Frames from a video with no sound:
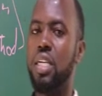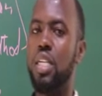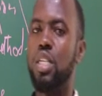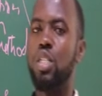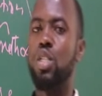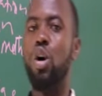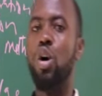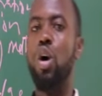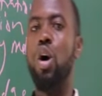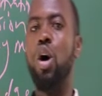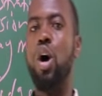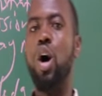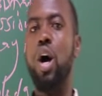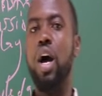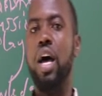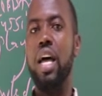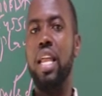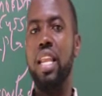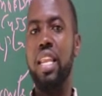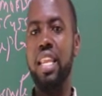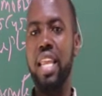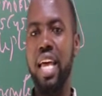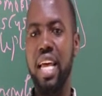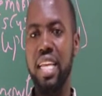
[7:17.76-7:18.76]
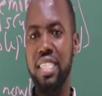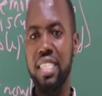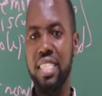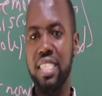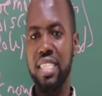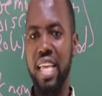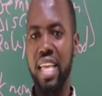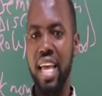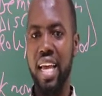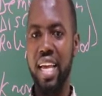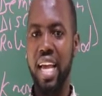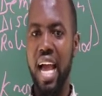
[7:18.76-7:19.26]
So
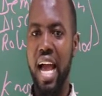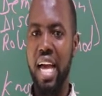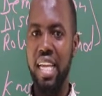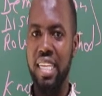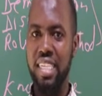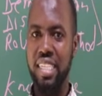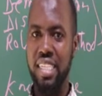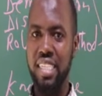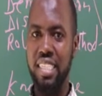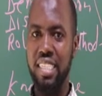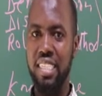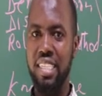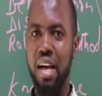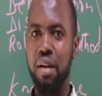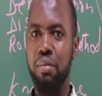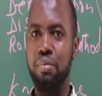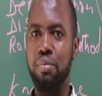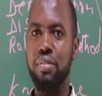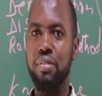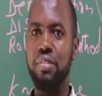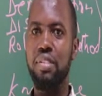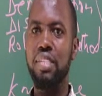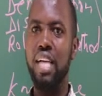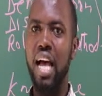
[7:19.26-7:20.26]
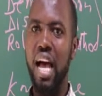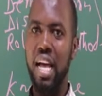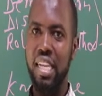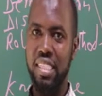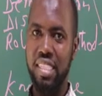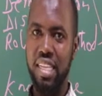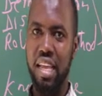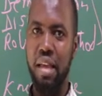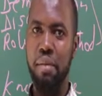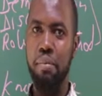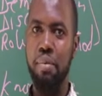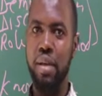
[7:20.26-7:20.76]
let's take an example
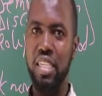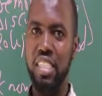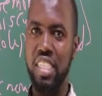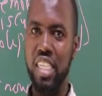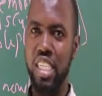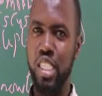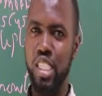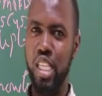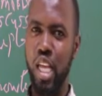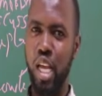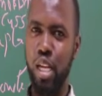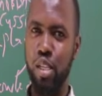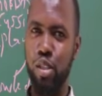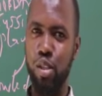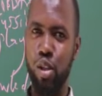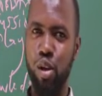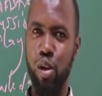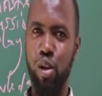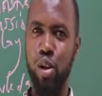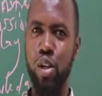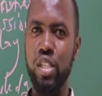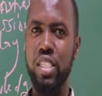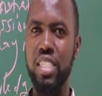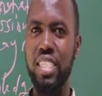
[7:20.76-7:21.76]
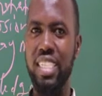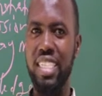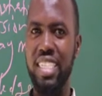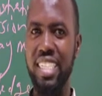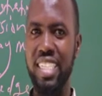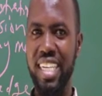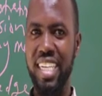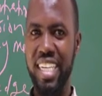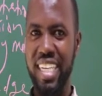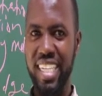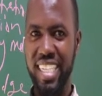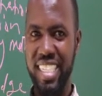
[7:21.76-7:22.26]
as a basic
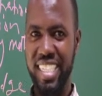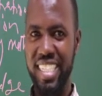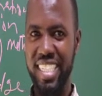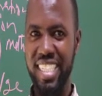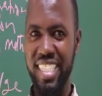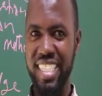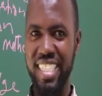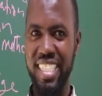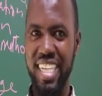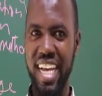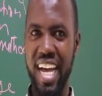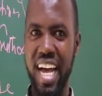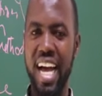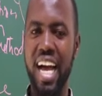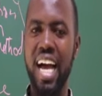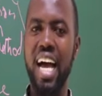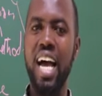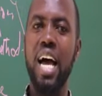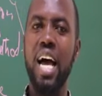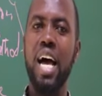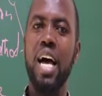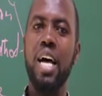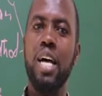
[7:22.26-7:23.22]
technology teacher